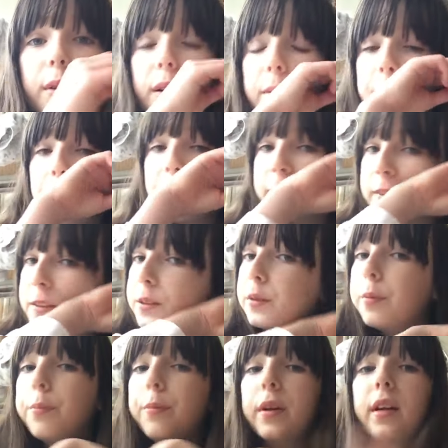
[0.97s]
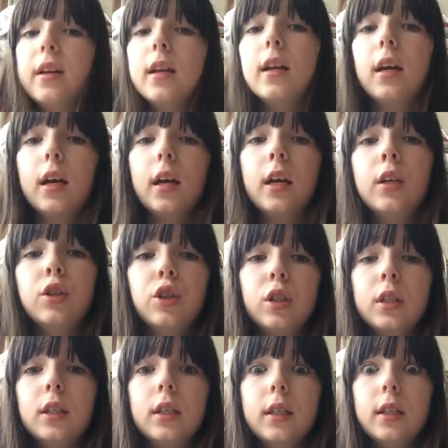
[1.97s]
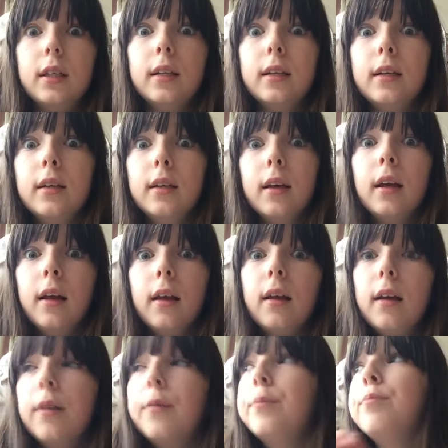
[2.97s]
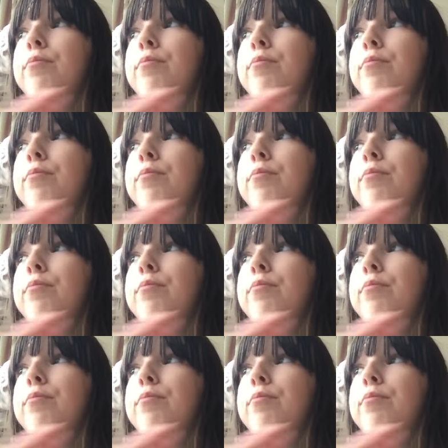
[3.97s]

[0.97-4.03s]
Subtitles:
welcome back to Banana HD.